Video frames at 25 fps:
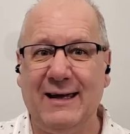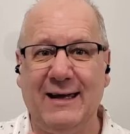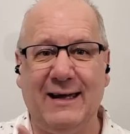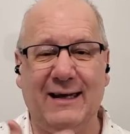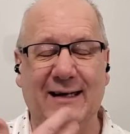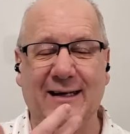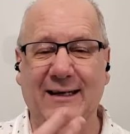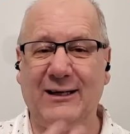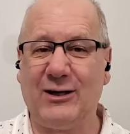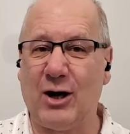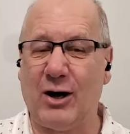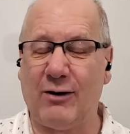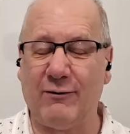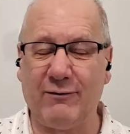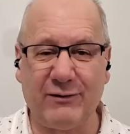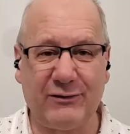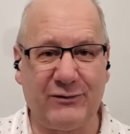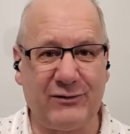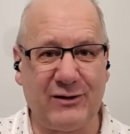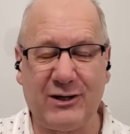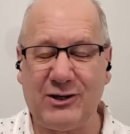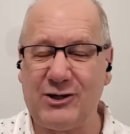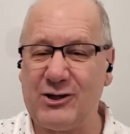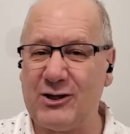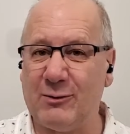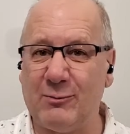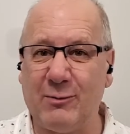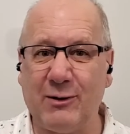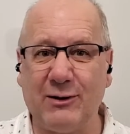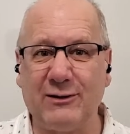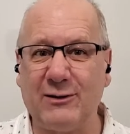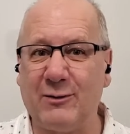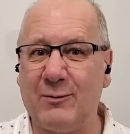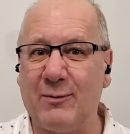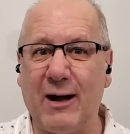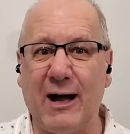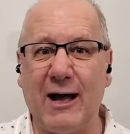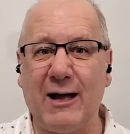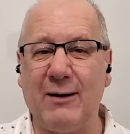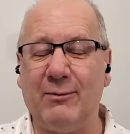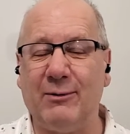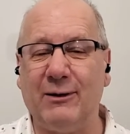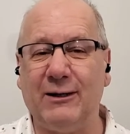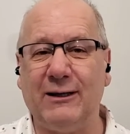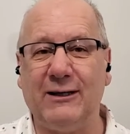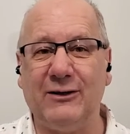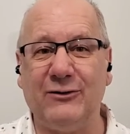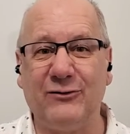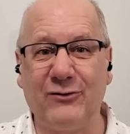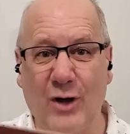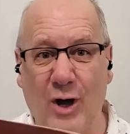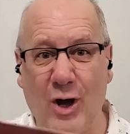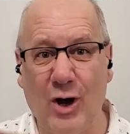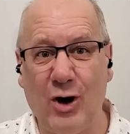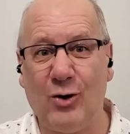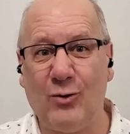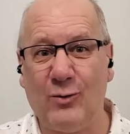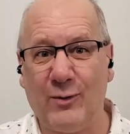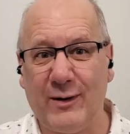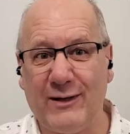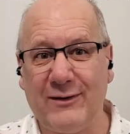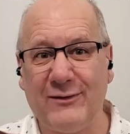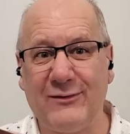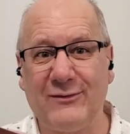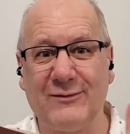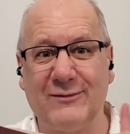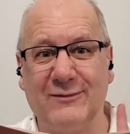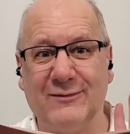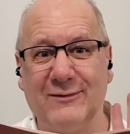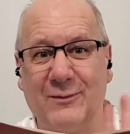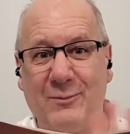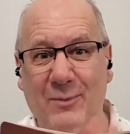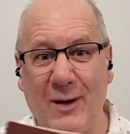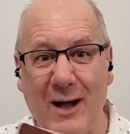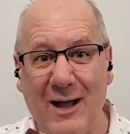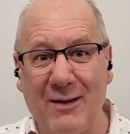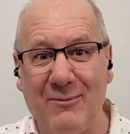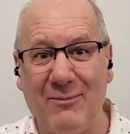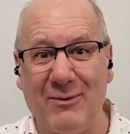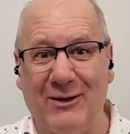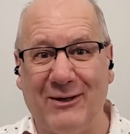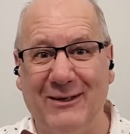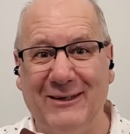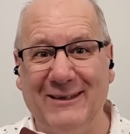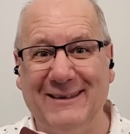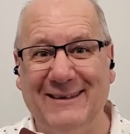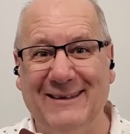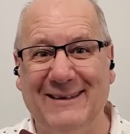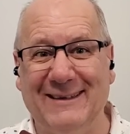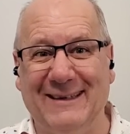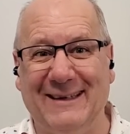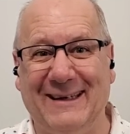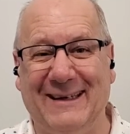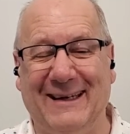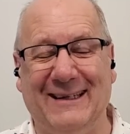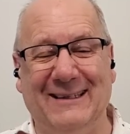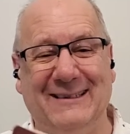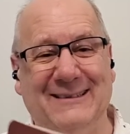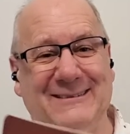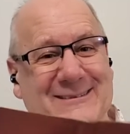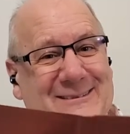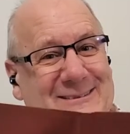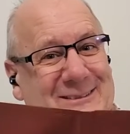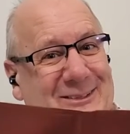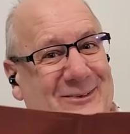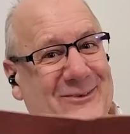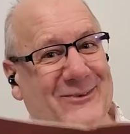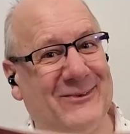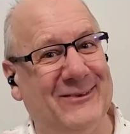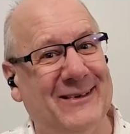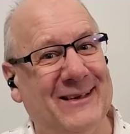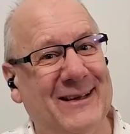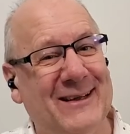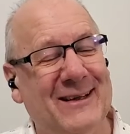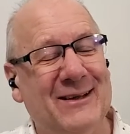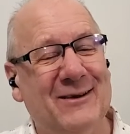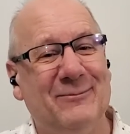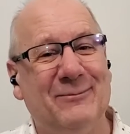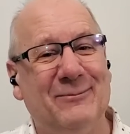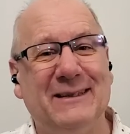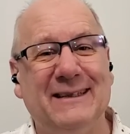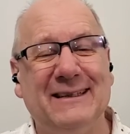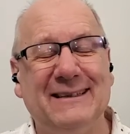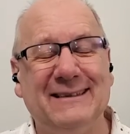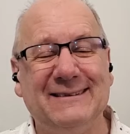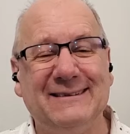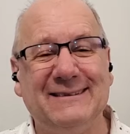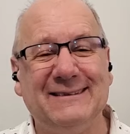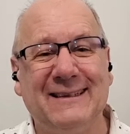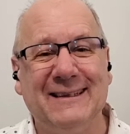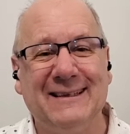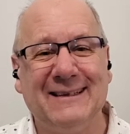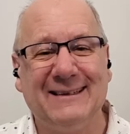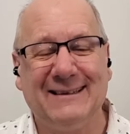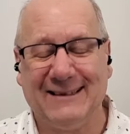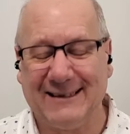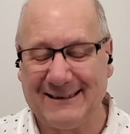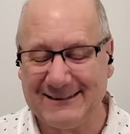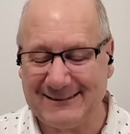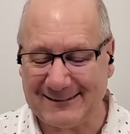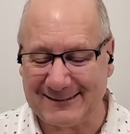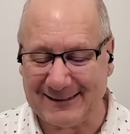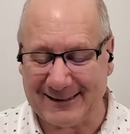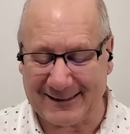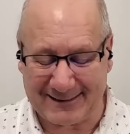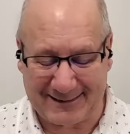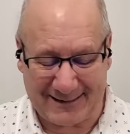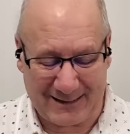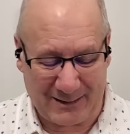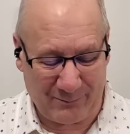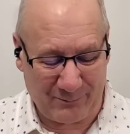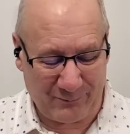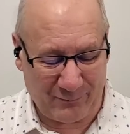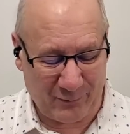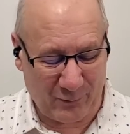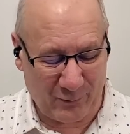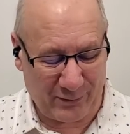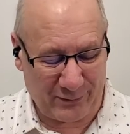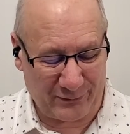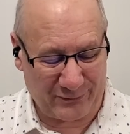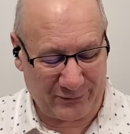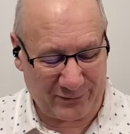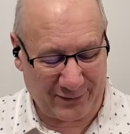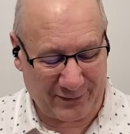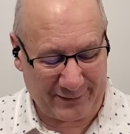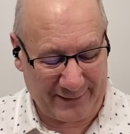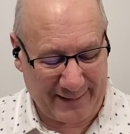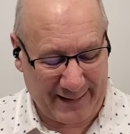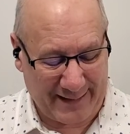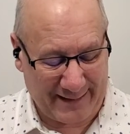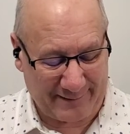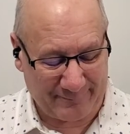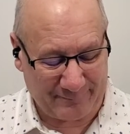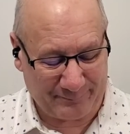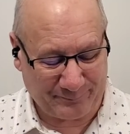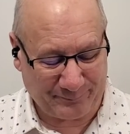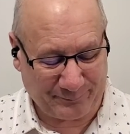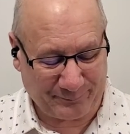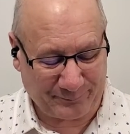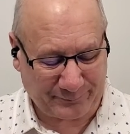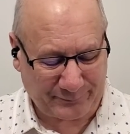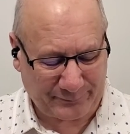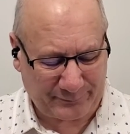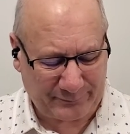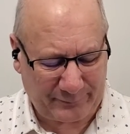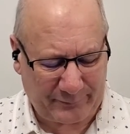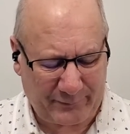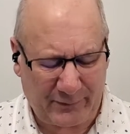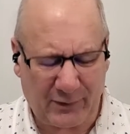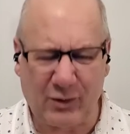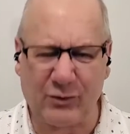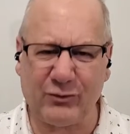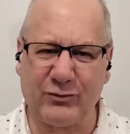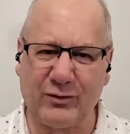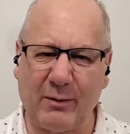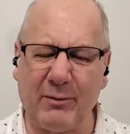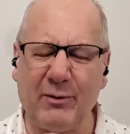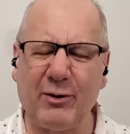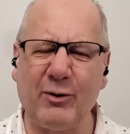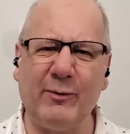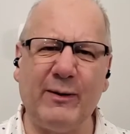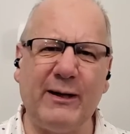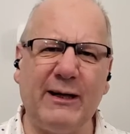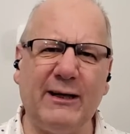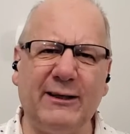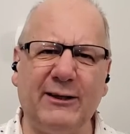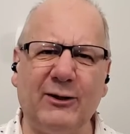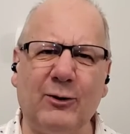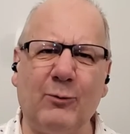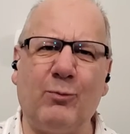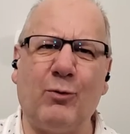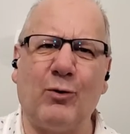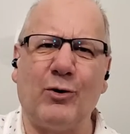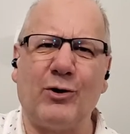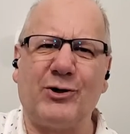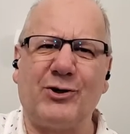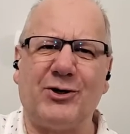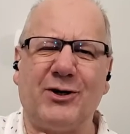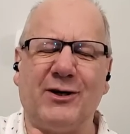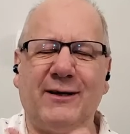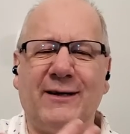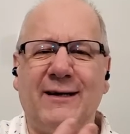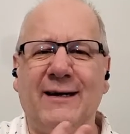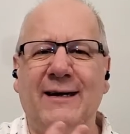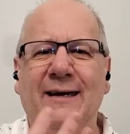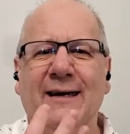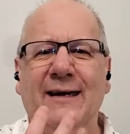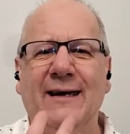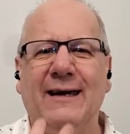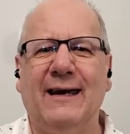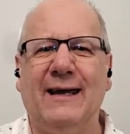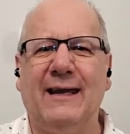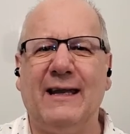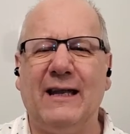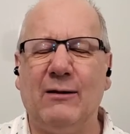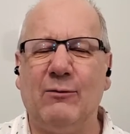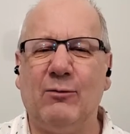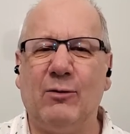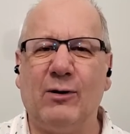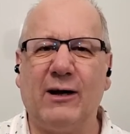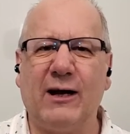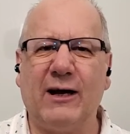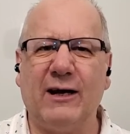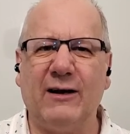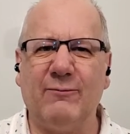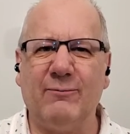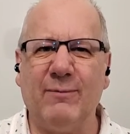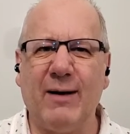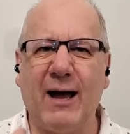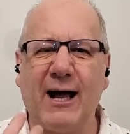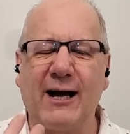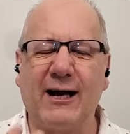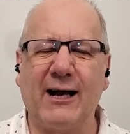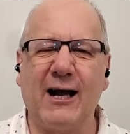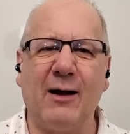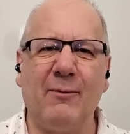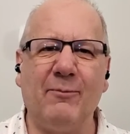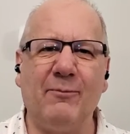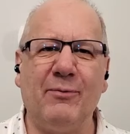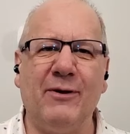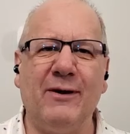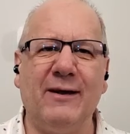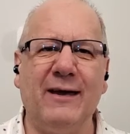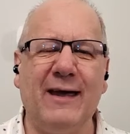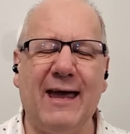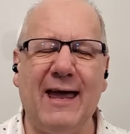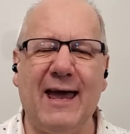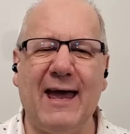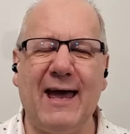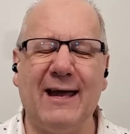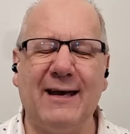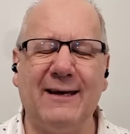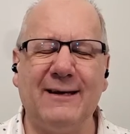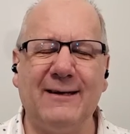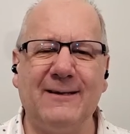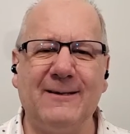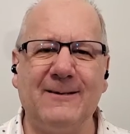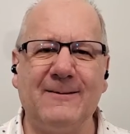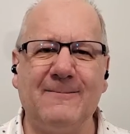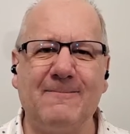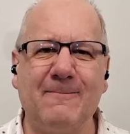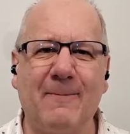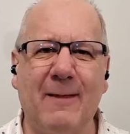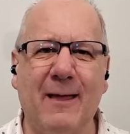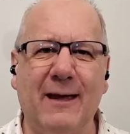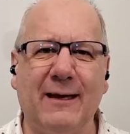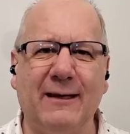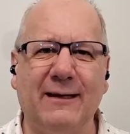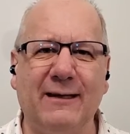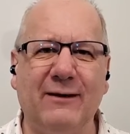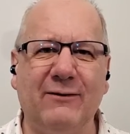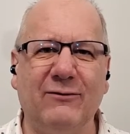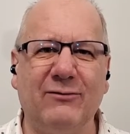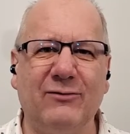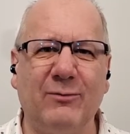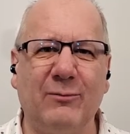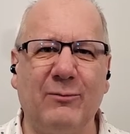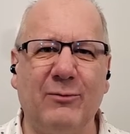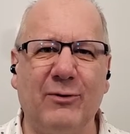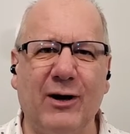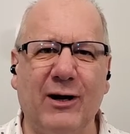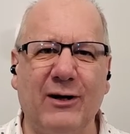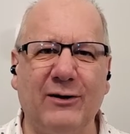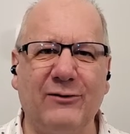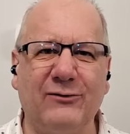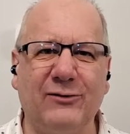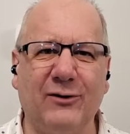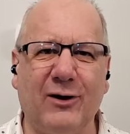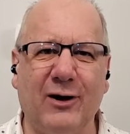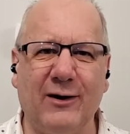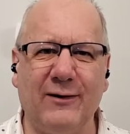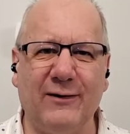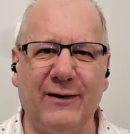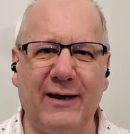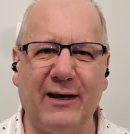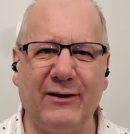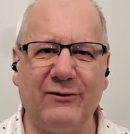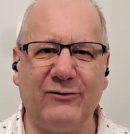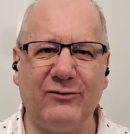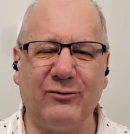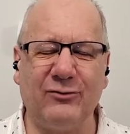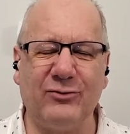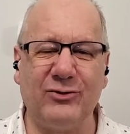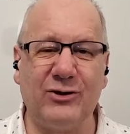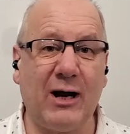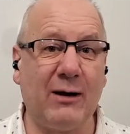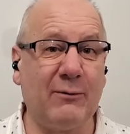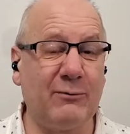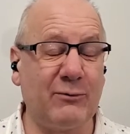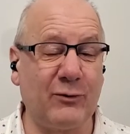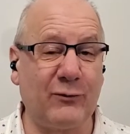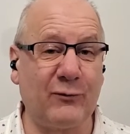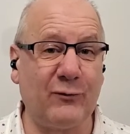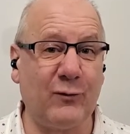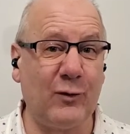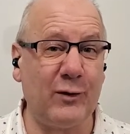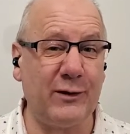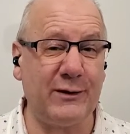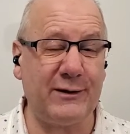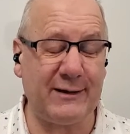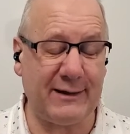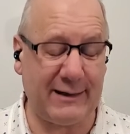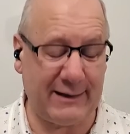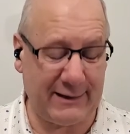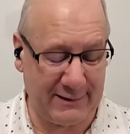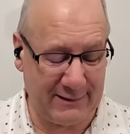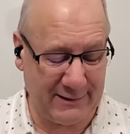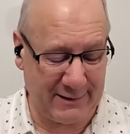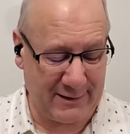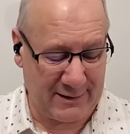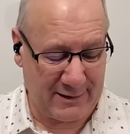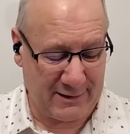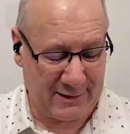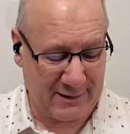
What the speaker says: any conversation about the Bible is always the Bible. And so please, let's keep focused on that. So I'm going to read a little portion, and then we'll kind of back up and give some thoughts on that. So chapter 14,